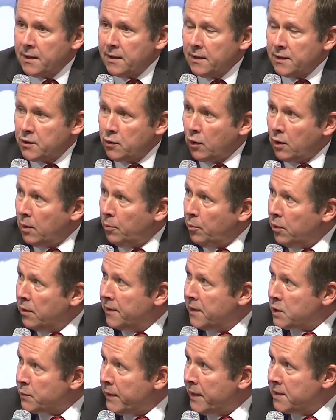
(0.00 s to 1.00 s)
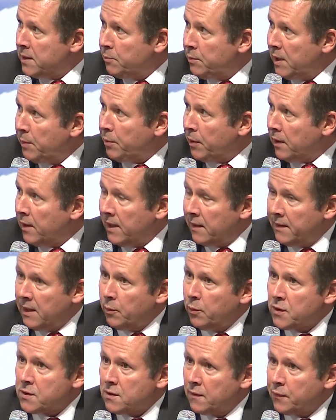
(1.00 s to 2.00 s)
in total more than 20 people, and
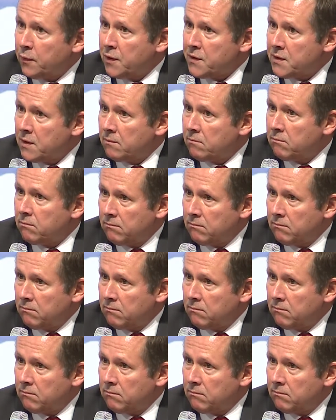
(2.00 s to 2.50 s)
that was, of course,